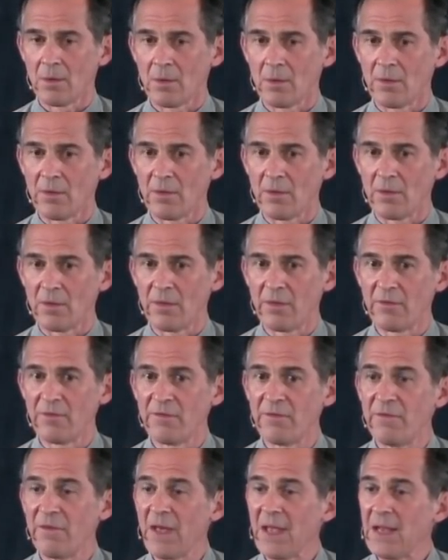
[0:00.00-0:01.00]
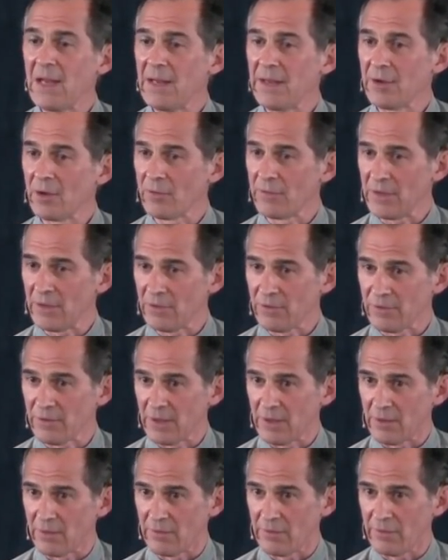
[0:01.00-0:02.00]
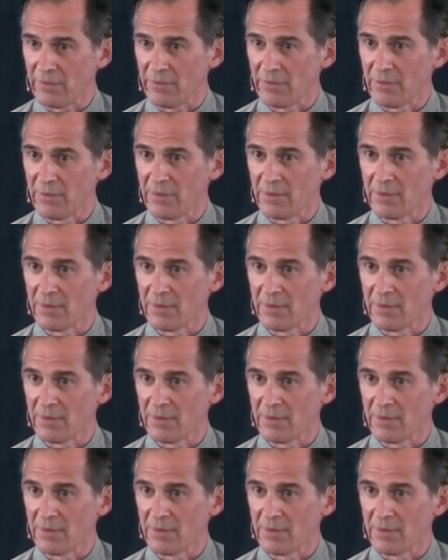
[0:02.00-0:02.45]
the veiling of itself